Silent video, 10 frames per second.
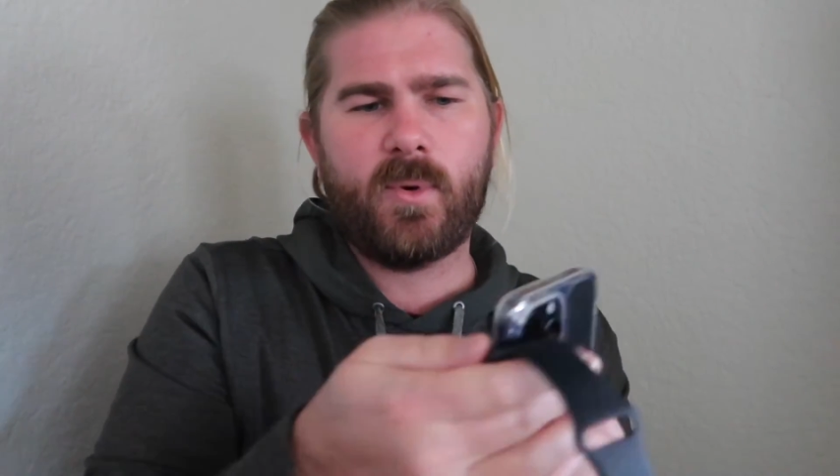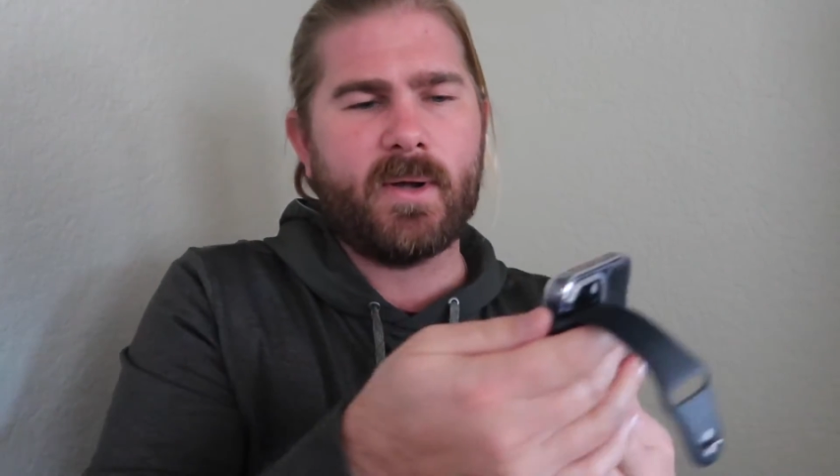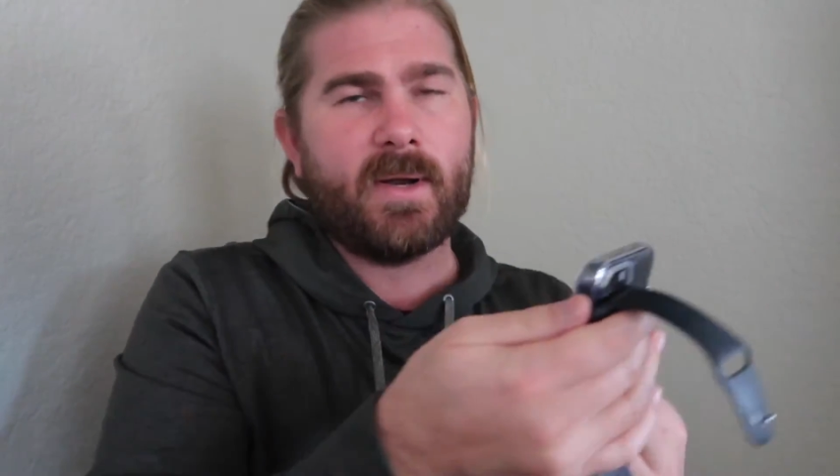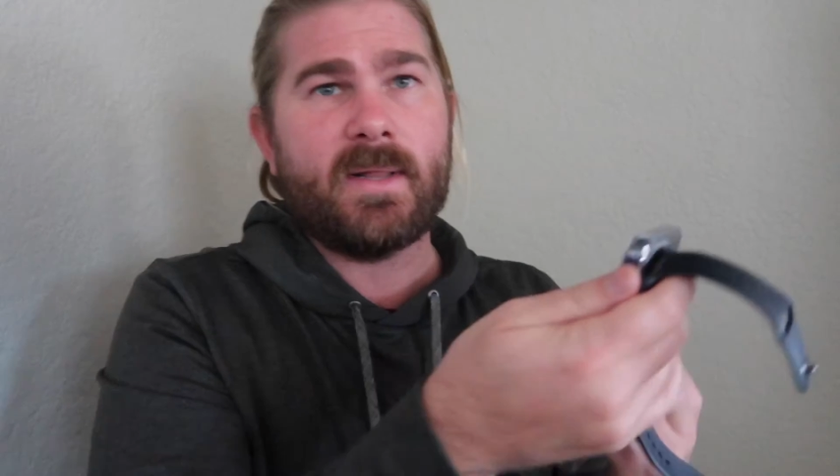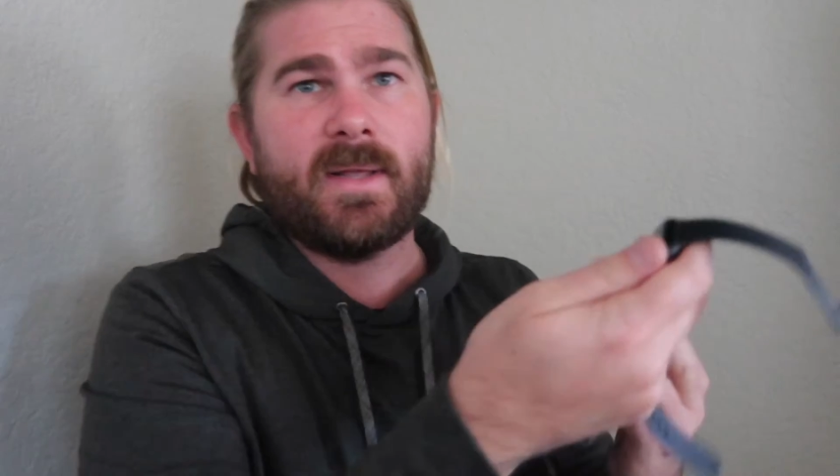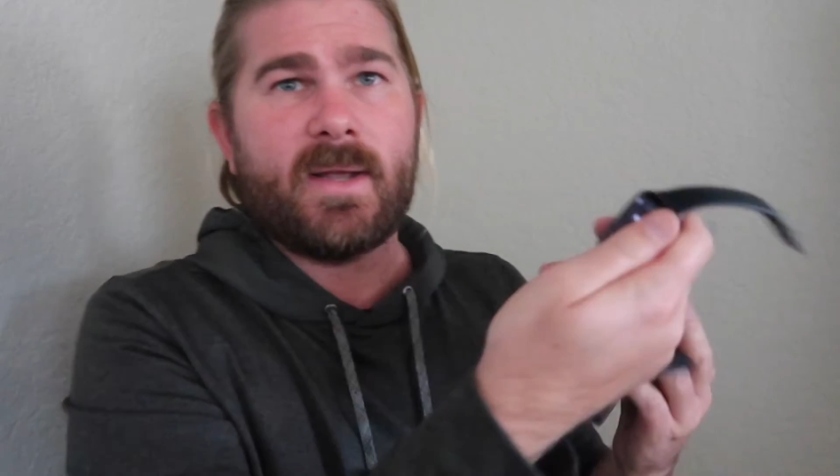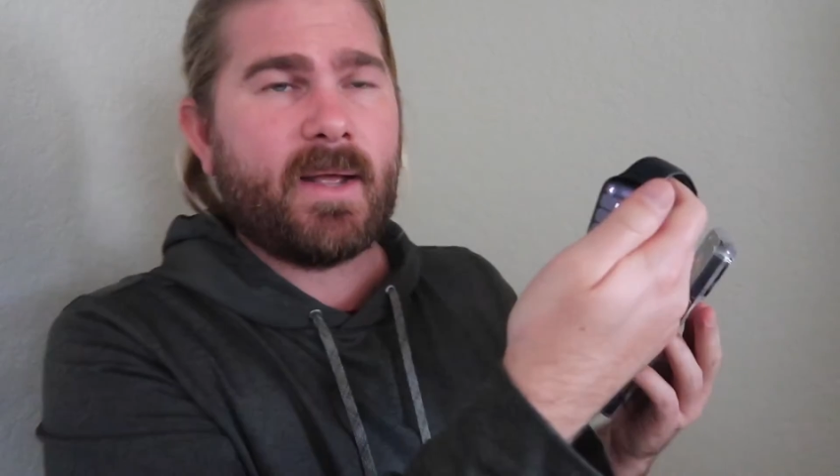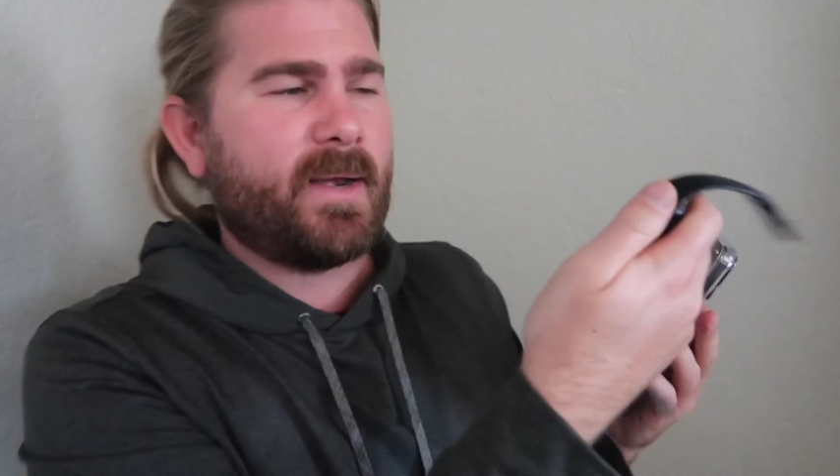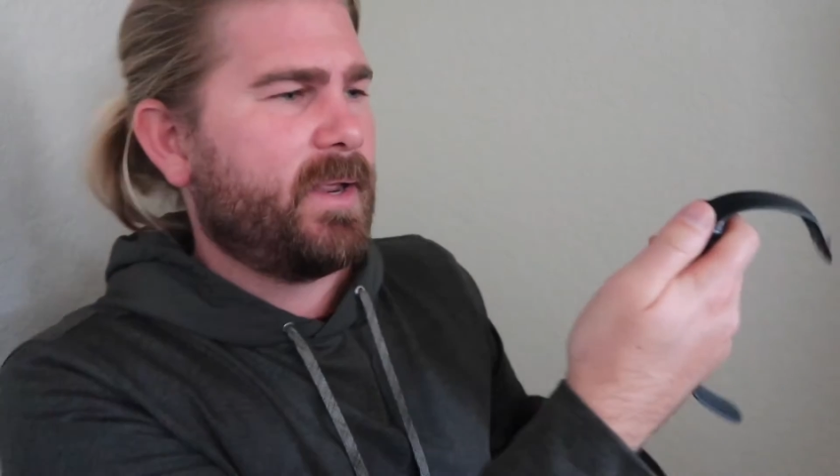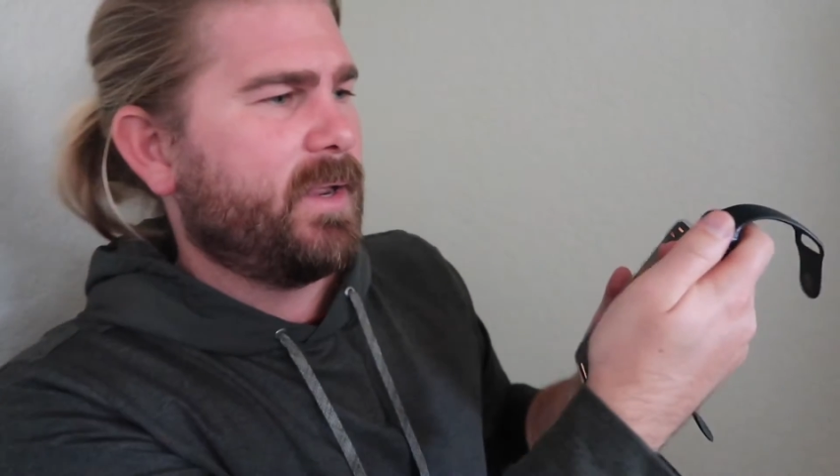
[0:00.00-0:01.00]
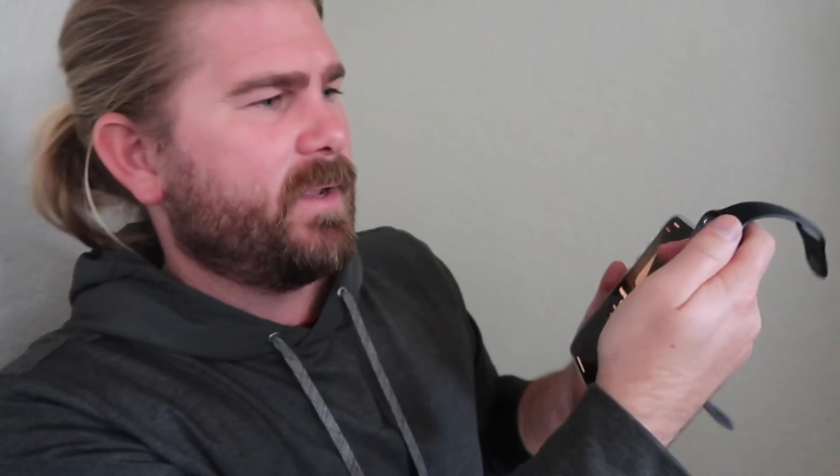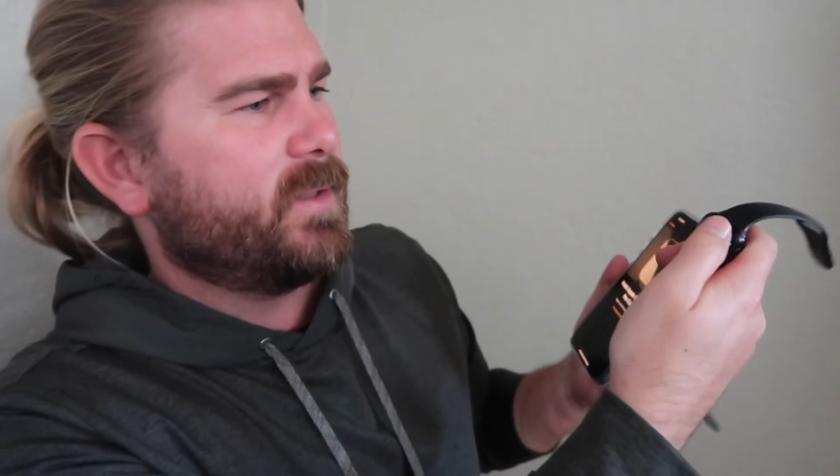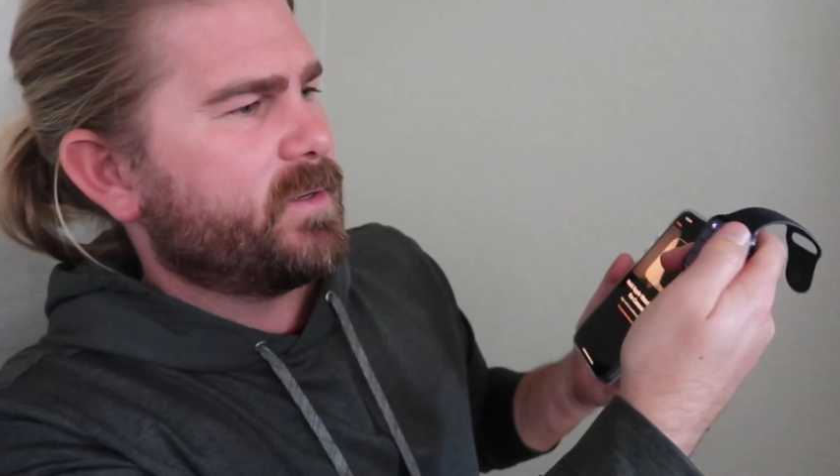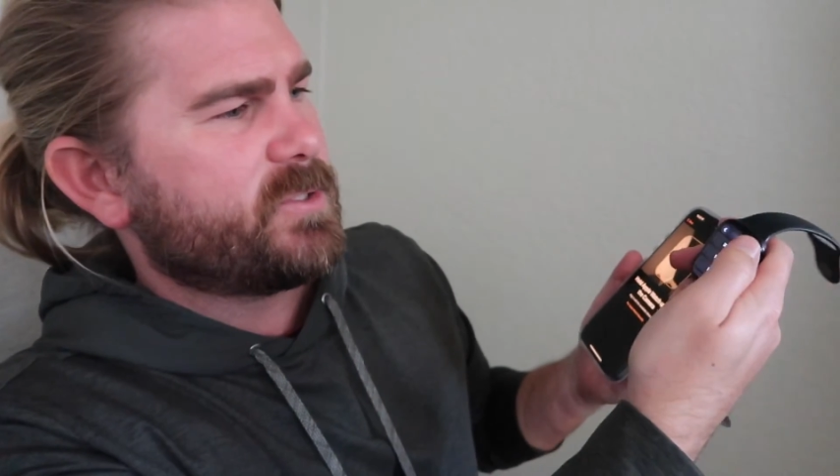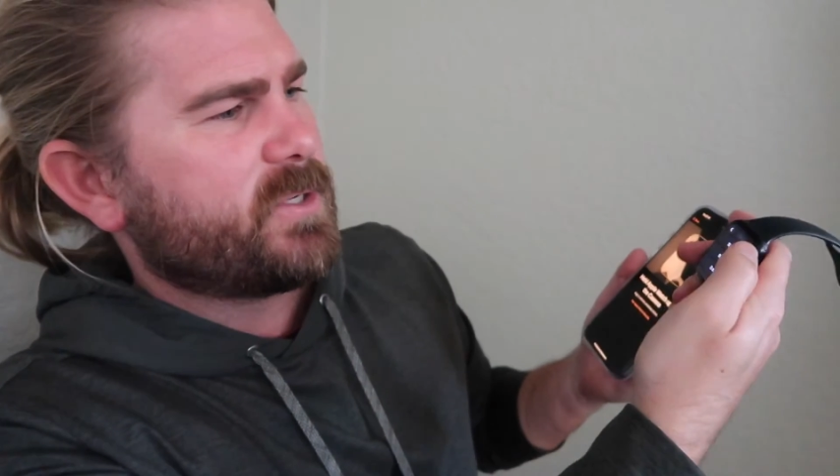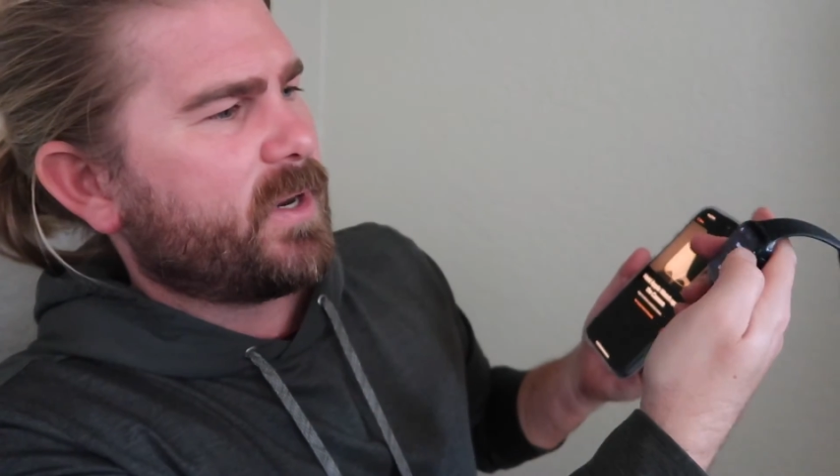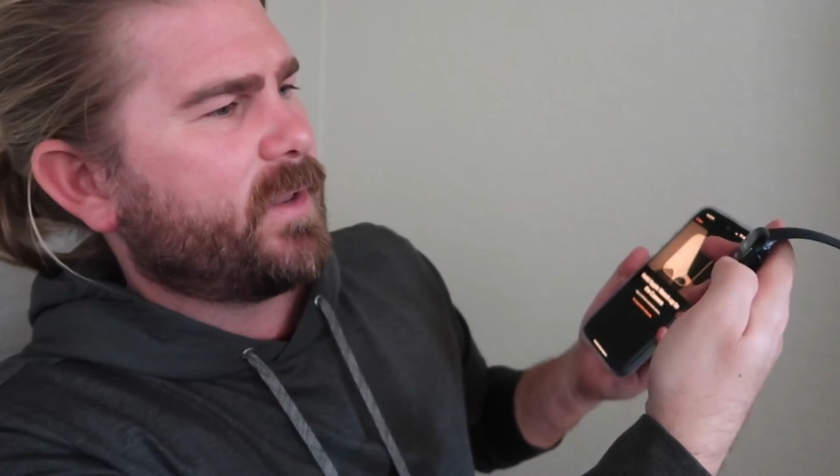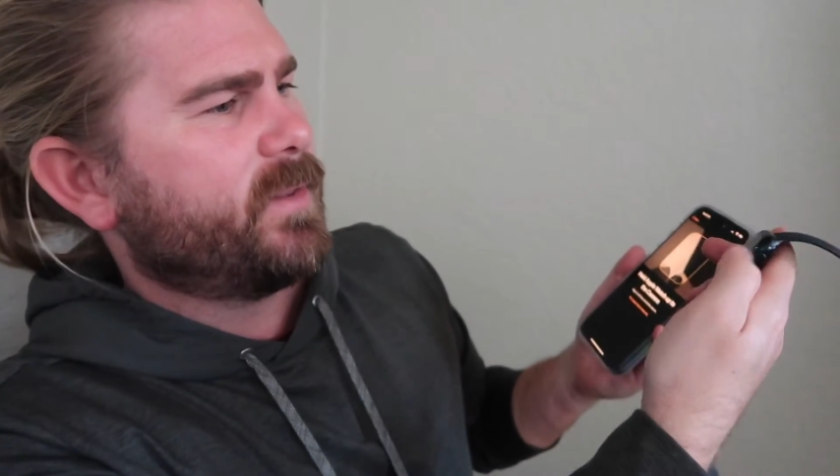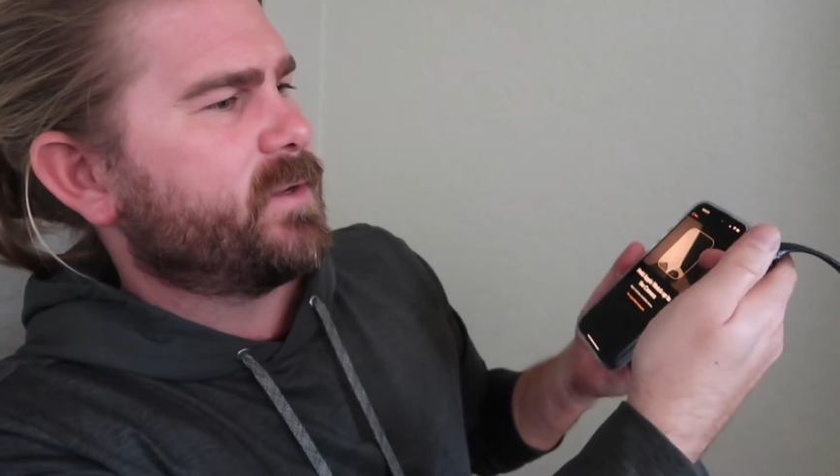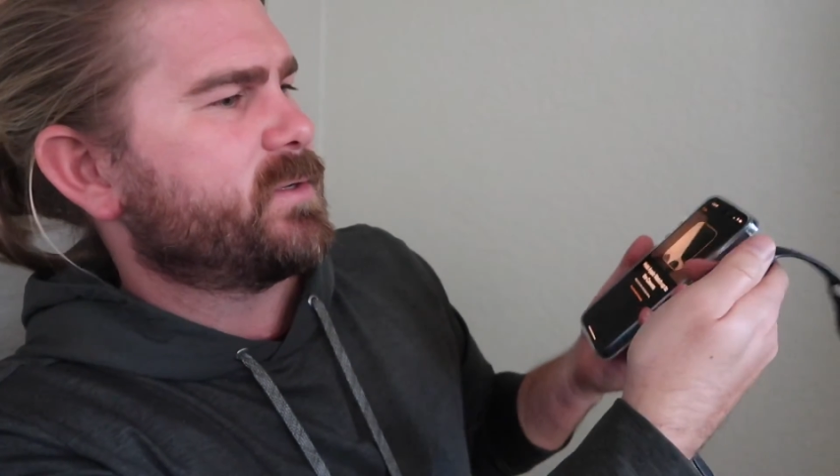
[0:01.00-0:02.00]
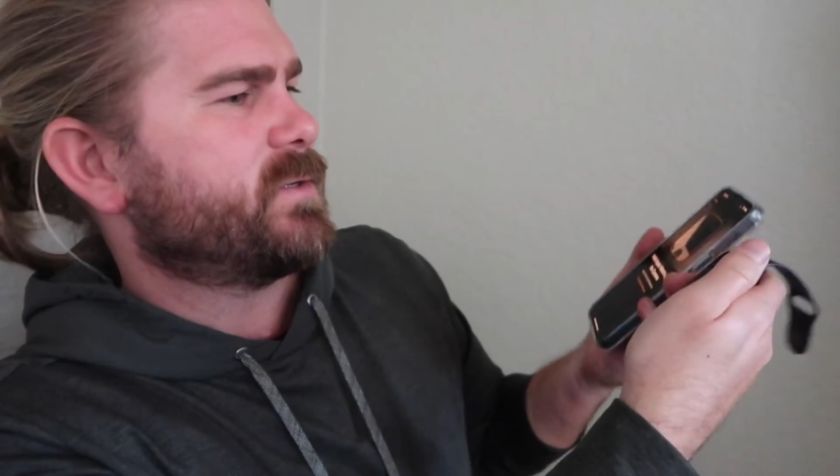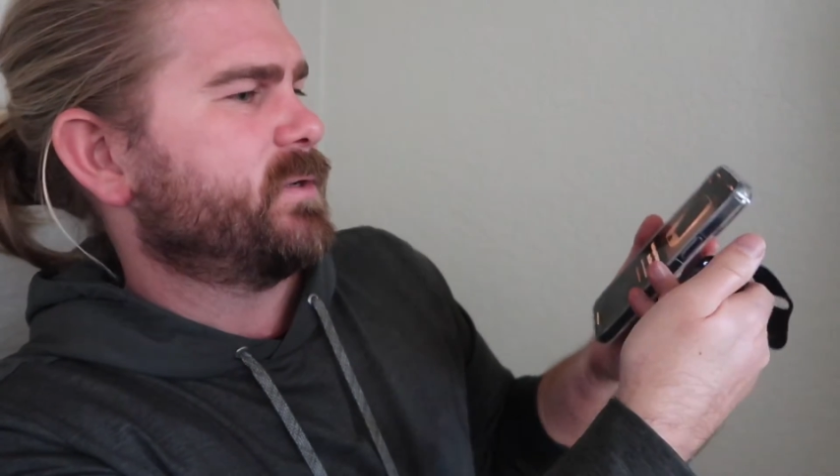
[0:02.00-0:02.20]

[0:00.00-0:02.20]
We're gonna click on English on this